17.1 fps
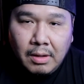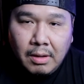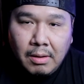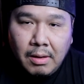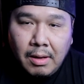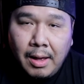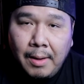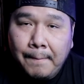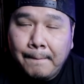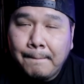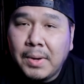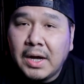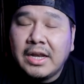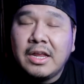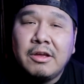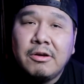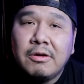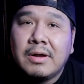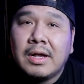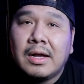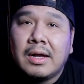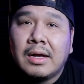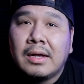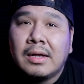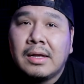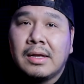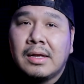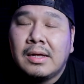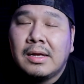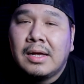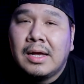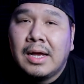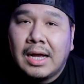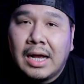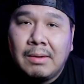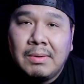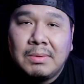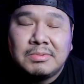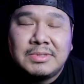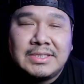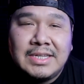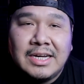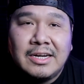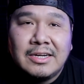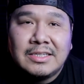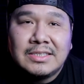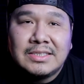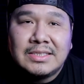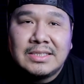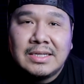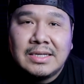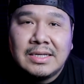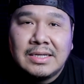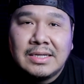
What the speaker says: But he'd come upstairs